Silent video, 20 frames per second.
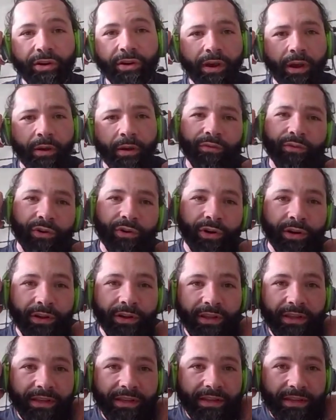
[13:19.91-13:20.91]
However,
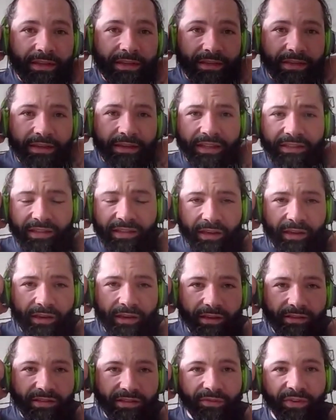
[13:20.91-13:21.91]
it's
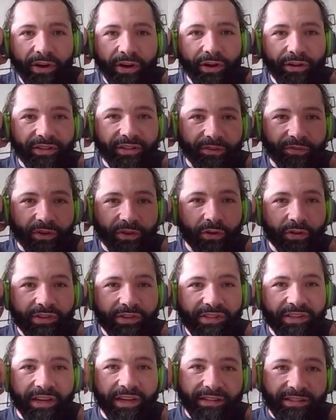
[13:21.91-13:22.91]
a very difficult
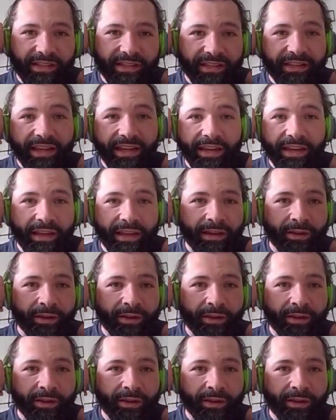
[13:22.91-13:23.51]
scene to get in,